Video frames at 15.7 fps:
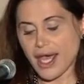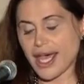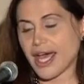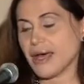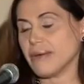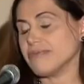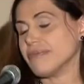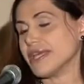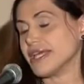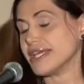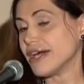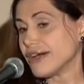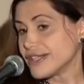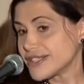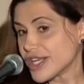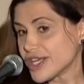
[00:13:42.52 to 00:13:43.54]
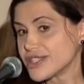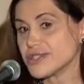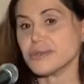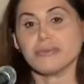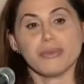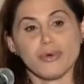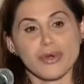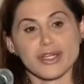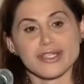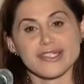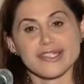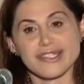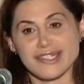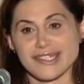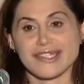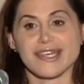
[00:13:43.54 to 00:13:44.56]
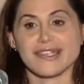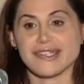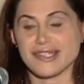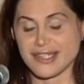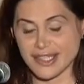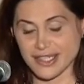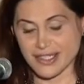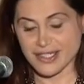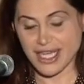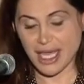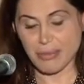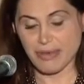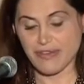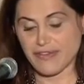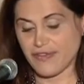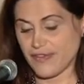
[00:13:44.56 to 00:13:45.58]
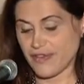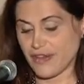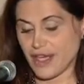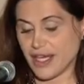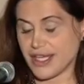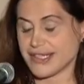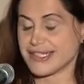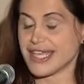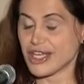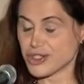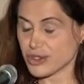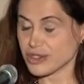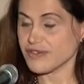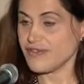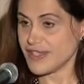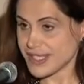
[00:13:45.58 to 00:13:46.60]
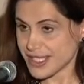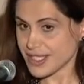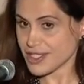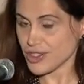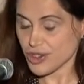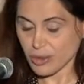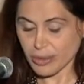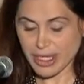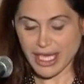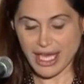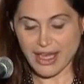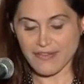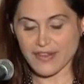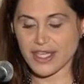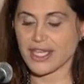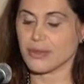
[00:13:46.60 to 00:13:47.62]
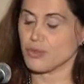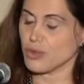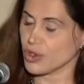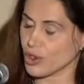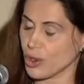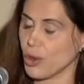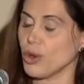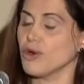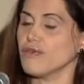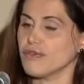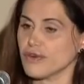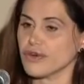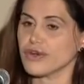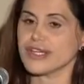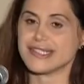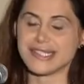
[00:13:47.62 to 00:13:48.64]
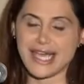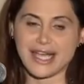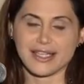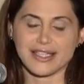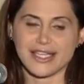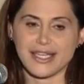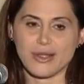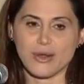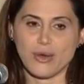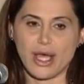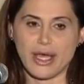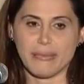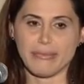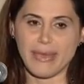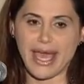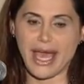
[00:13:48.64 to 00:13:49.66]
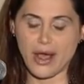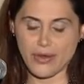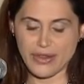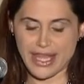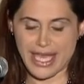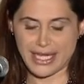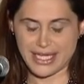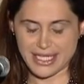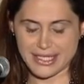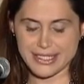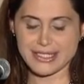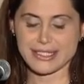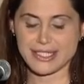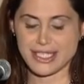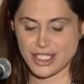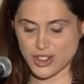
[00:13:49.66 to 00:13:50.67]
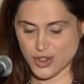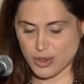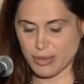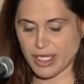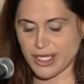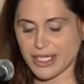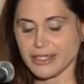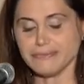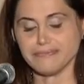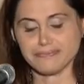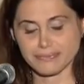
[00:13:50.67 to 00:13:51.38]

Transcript: Um, it's also important to discuss the type of uh, scheduled visits you'll be having, and we'll go over exactly um, how that is distributed.